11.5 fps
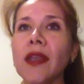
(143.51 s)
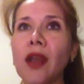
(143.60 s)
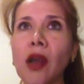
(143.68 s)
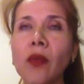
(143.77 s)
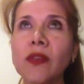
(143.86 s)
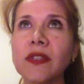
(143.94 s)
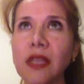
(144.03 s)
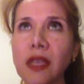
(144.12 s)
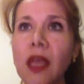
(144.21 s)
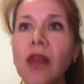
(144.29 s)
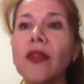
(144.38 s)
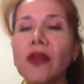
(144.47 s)
And obviously,
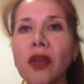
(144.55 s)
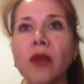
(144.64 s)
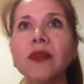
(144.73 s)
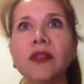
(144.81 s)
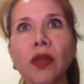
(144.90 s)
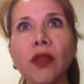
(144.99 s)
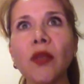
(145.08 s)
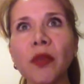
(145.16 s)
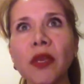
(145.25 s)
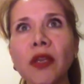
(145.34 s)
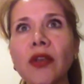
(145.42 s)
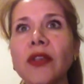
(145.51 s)
that comes the other
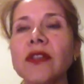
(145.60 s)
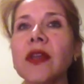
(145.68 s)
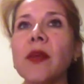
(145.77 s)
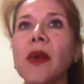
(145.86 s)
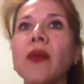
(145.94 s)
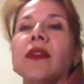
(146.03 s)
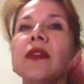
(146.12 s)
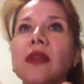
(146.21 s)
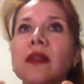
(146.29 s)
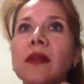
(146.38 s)
pillars about that,